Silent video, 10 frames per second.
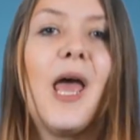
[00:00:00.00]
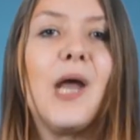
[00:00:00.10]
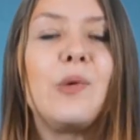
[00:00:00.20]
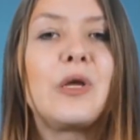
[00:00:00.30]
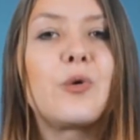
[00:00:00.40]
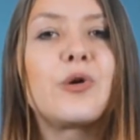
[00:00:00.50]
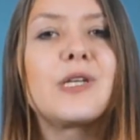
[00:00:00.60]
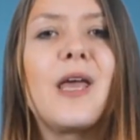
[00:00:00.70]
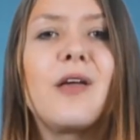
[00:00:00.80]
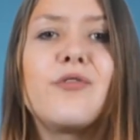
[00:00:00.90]
and record
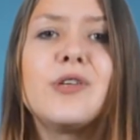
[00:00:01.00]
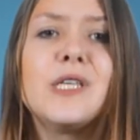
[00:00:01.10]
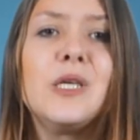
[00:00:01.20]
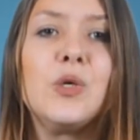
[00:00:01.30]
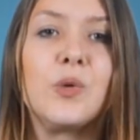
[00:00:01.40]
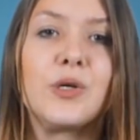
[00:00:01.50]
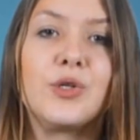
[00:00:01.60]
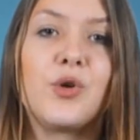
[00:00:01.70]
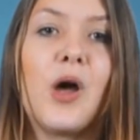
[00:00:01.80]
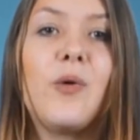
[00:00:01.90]
everything you are
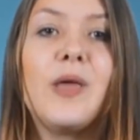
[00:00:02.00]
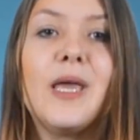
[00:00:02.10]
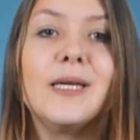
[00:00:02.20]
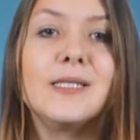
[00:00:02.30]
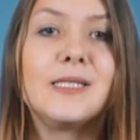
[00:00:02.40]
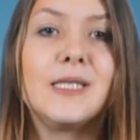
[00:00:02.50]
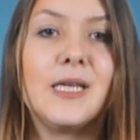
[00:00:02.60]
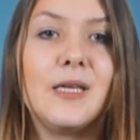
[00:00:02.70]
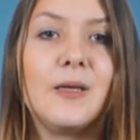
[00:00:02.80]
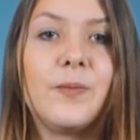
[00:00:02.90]
drawing and
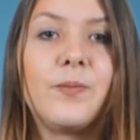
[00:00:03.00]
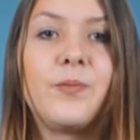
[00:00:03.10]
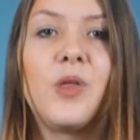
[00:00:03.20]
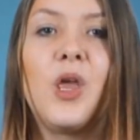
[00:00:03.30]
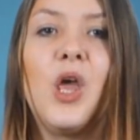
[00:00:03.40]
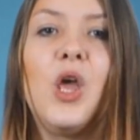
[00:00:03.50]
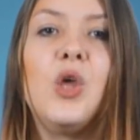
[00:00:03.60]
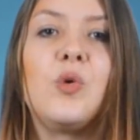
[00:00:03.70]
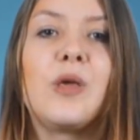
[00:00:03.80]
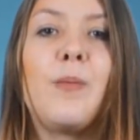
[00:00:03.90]
saying.
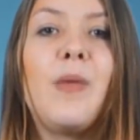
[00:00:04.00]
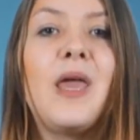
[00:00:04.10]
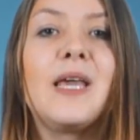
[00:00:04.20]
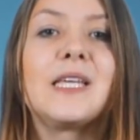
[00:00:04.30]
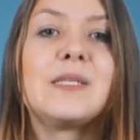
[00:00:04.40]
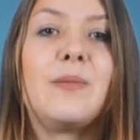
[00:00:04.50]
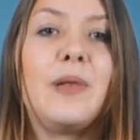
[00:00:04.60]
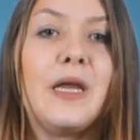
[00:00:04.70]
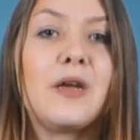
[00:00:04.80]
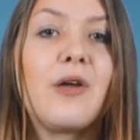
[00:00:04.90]
You can make
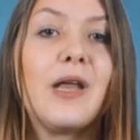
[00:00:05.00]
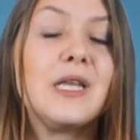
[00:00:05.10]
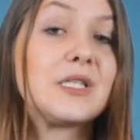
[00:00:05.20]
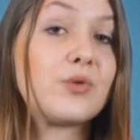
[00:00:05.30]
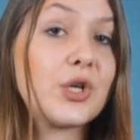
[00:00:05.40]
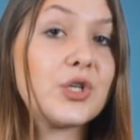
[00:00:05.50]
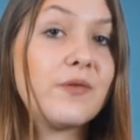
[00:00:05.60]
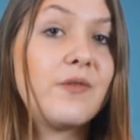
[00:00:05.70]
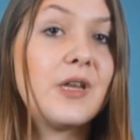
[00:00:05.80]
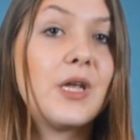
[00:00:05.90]
explainer and
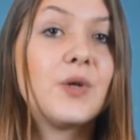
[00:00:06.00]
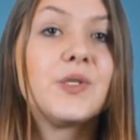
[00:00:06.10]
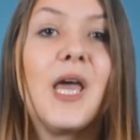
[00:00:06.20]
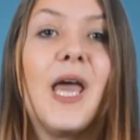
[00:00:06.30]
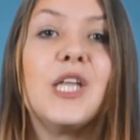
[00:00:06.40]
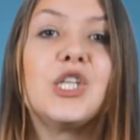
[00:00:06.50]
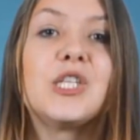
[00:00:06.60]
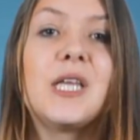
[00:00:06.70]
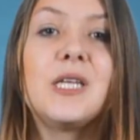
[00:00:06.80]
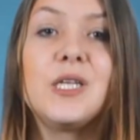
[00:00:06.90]
instruction videos and
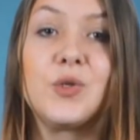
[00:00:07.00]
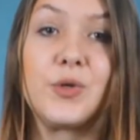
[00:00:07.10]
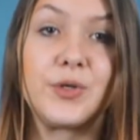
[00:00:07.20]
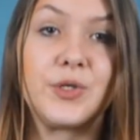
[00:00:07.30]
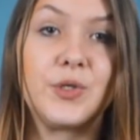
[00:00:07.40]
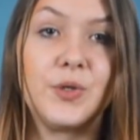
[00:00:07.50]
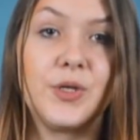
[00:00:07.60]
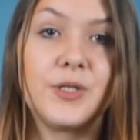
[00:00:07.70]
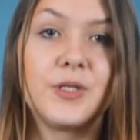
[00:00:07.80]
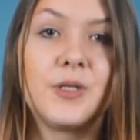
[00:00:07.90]
send it to your
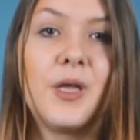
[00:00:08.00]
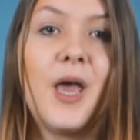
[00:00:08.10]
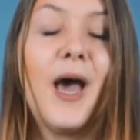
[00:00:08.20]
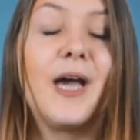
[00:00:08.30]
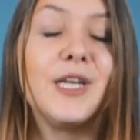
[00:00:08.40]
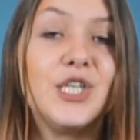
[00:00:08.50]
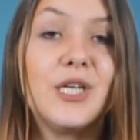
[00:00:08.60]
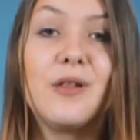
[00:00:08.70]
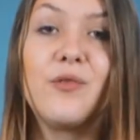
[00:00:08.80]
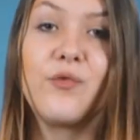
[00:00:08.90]
students.
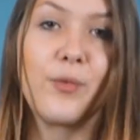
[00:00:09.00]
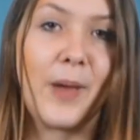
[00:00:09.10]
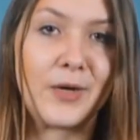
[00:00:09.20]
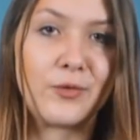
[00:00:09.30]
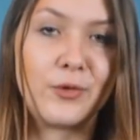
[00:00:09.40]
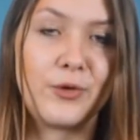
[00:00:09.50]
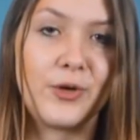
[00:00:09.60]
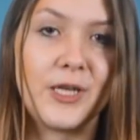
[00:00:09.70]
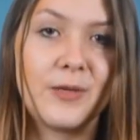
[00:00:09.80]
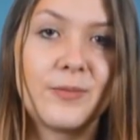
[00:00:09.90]
Ideal for
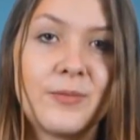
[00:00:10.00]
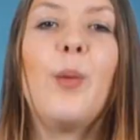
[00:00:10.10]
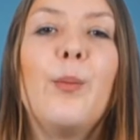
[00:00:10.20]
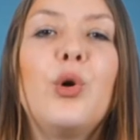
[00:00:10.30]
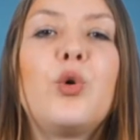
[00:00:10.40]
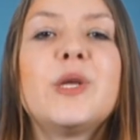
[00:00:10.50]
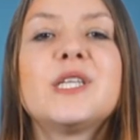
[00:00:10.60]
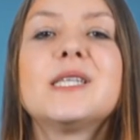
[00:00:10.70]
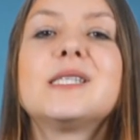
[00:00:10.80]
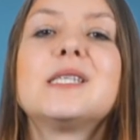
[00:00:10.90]
microlearning.
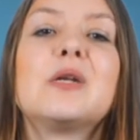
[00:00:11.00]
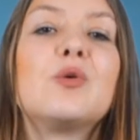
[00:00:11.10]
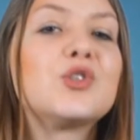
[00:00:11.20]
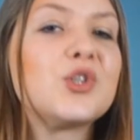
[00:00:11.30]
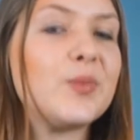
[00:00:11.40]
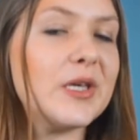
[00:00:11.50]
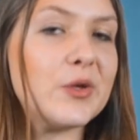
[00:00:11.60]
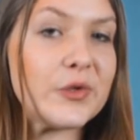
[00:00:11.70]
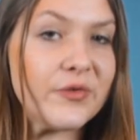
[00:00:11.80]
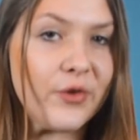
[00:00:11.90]
BookWidgets can also be
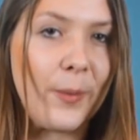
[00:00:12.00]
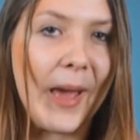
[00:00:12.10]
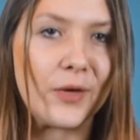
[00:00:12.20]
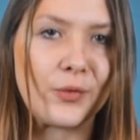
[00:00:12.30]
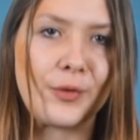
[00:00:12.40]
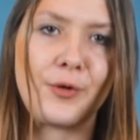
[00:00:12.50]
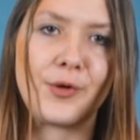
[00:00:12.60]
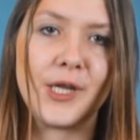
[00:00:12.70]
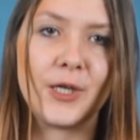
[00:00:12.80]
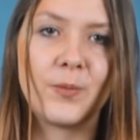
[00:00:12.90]
used for
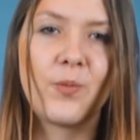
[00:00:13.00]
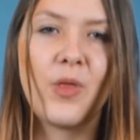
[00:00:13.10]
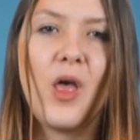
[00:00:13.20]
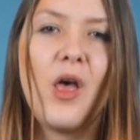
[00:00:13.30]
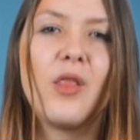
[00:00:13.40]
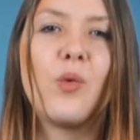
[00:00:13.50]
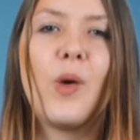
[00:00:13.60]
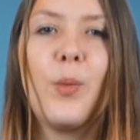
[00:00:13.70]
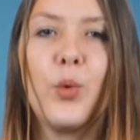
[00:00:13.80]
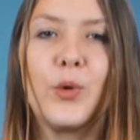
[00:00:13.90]
microlearning. The
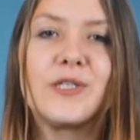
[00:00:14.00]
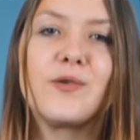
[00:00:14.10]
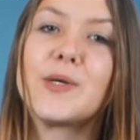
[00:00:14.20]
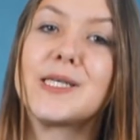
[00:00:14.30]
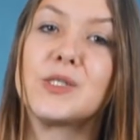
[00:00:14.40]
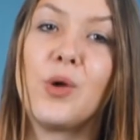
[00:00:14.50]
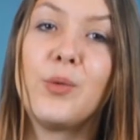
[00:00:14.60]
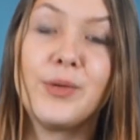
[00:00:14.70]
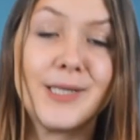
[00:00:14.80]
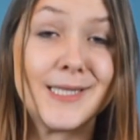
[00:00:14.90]
web quest, for
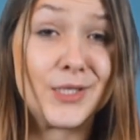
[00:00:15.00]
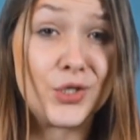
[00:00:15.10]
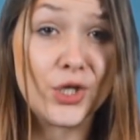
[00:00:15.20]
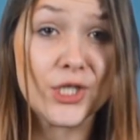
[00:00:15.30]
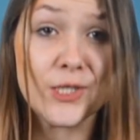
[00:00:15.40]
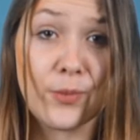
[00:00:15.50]
example, is just